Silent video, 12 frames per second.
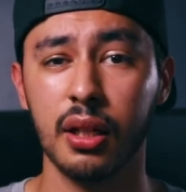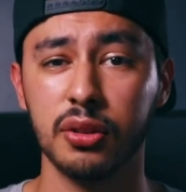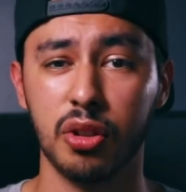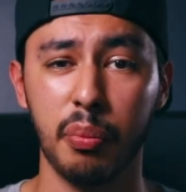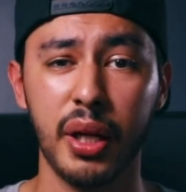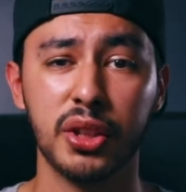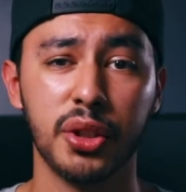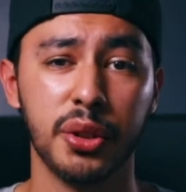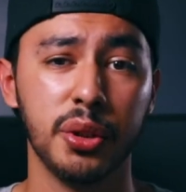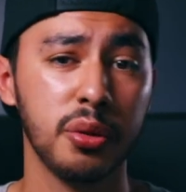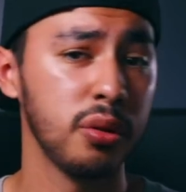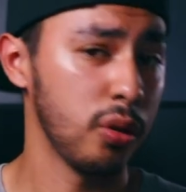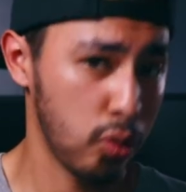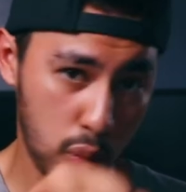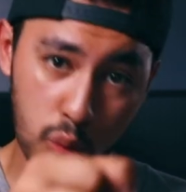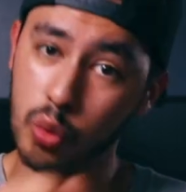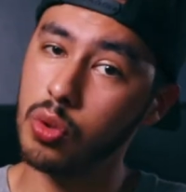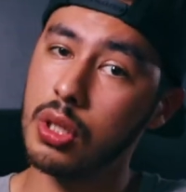So make sure you
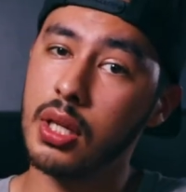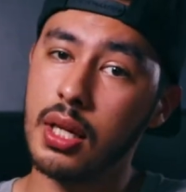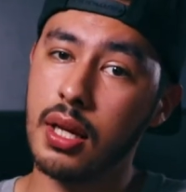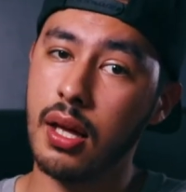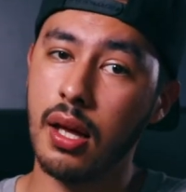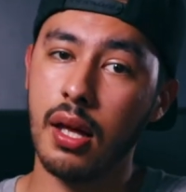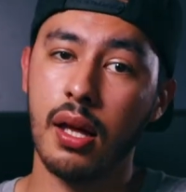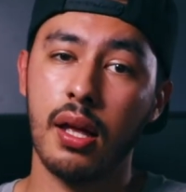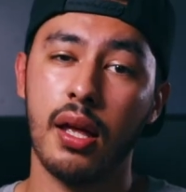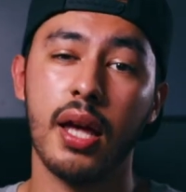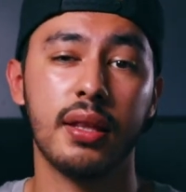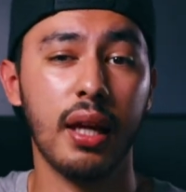hit